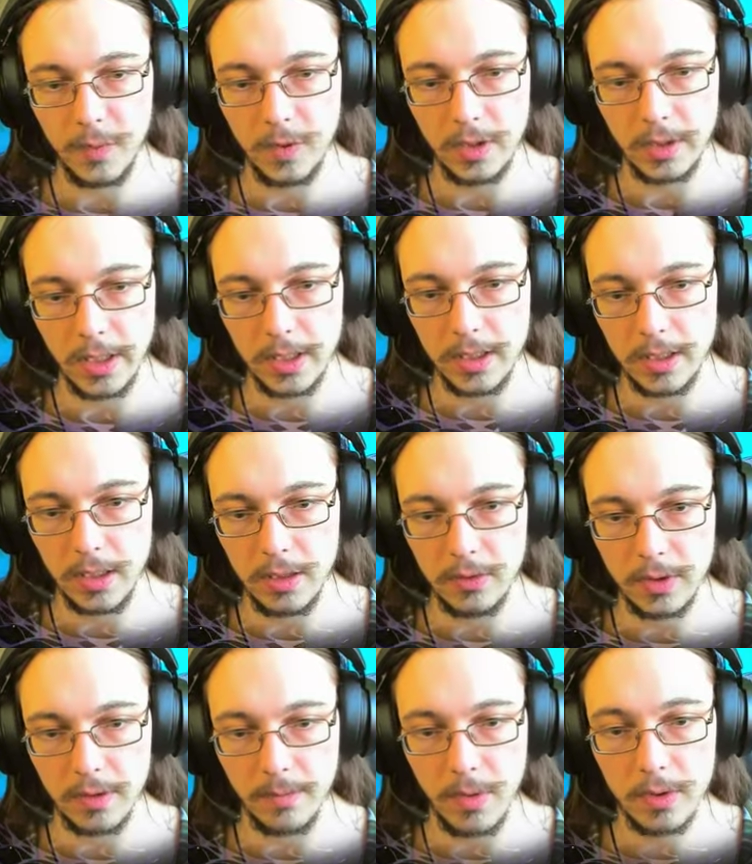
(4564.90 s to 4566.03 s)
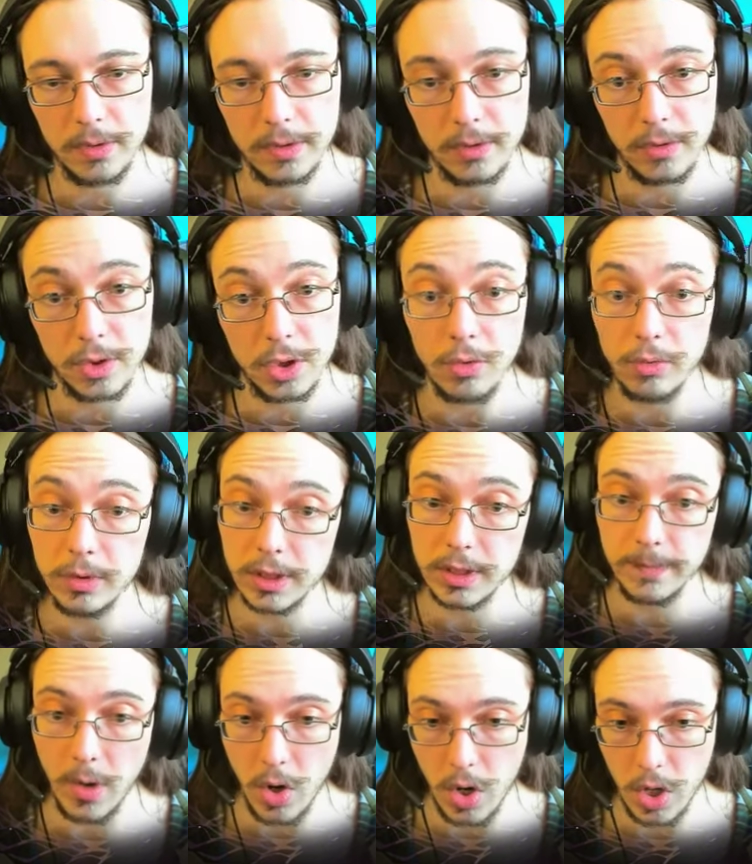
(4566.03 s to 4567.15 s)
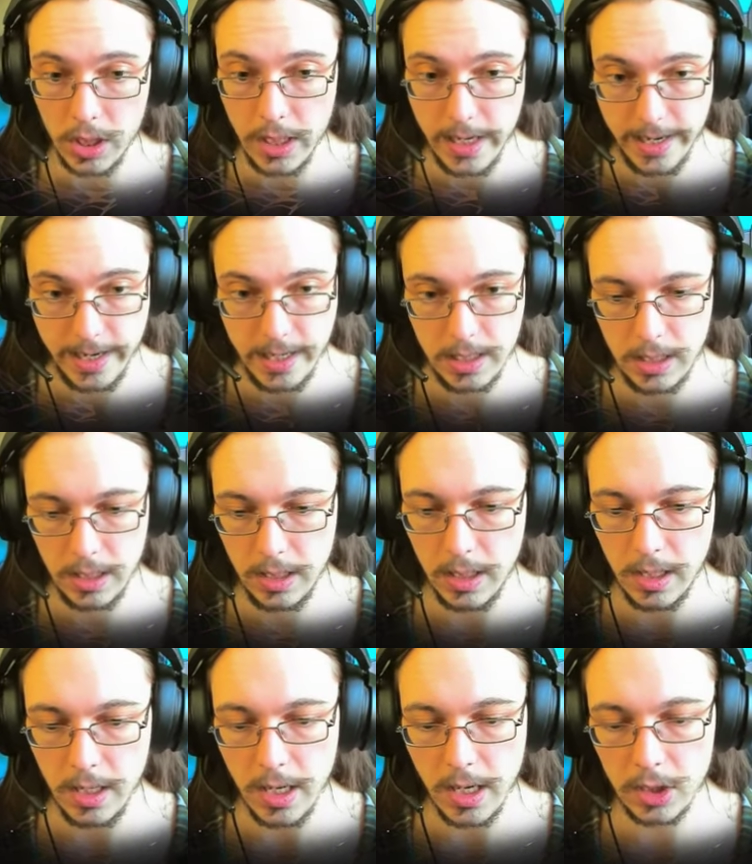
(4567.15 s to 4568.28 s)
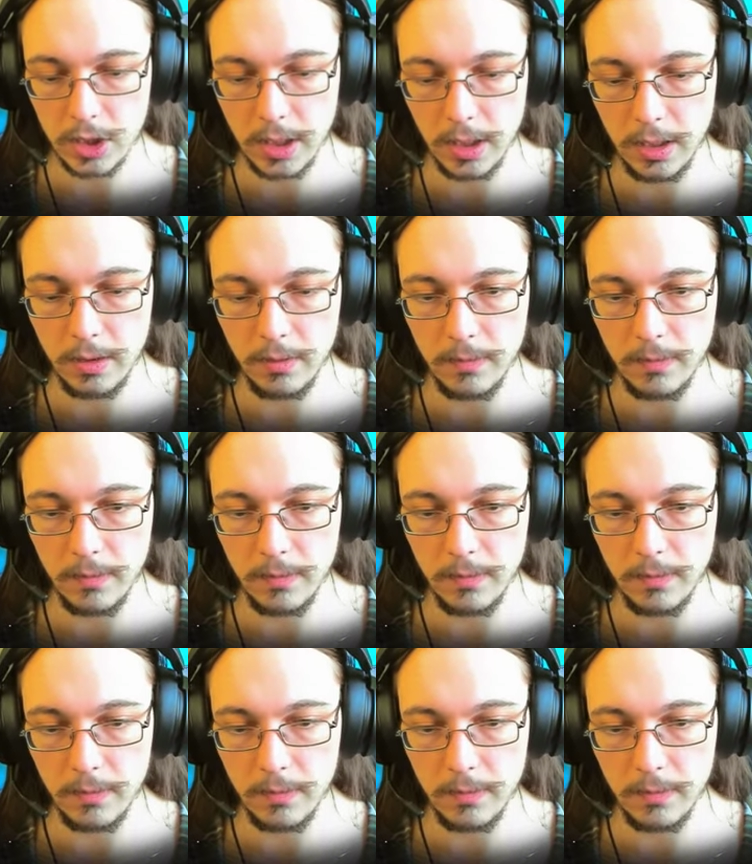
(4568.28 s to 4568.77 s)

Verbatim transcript: putting light in here so that monsters don't spawn. Actually, you know